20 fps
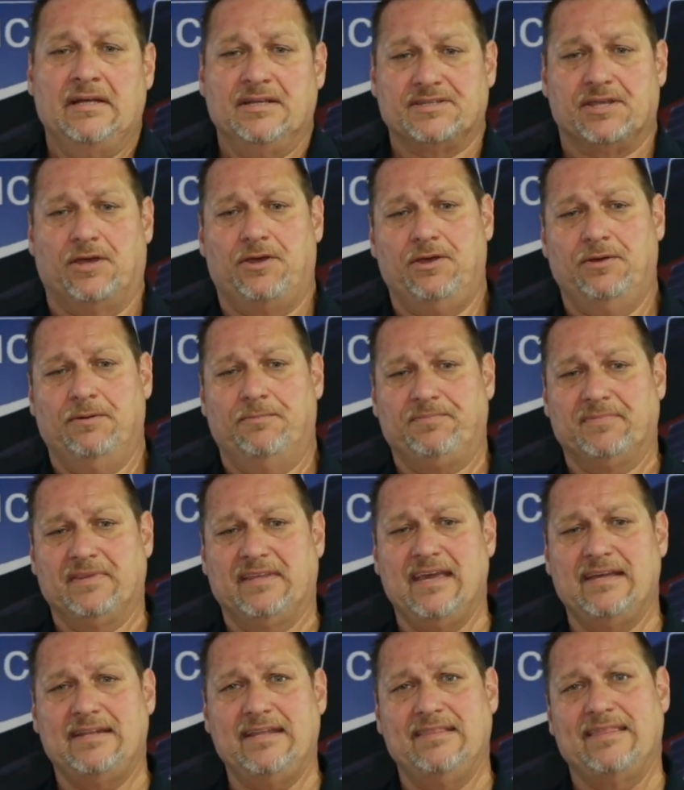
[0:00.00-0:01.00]
So
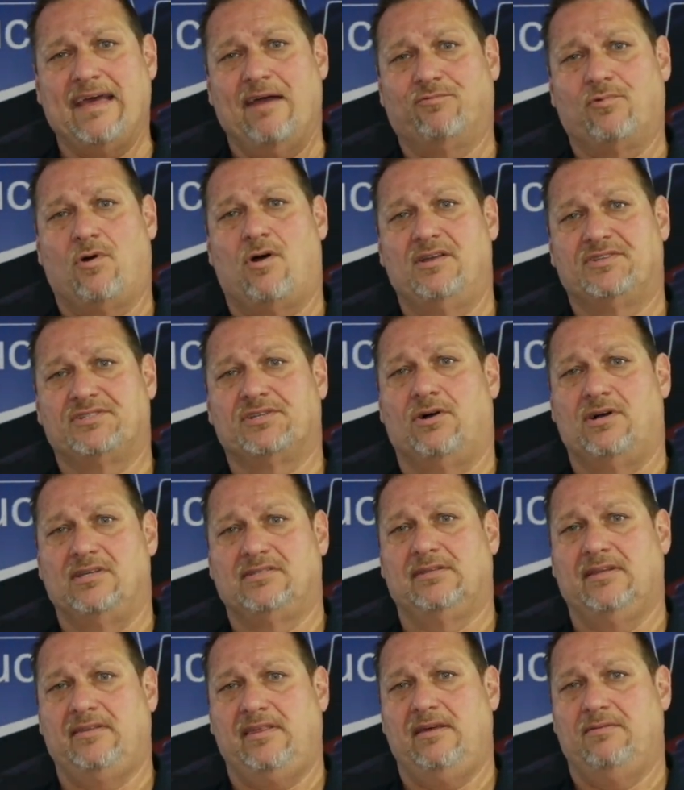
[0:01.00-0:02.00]
getting that right
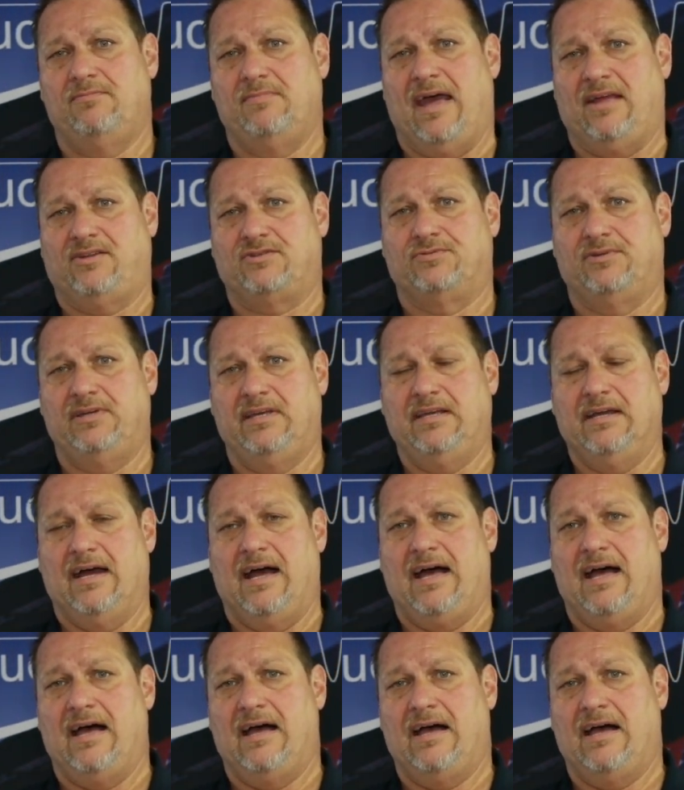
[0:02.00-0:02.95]
size lithium battery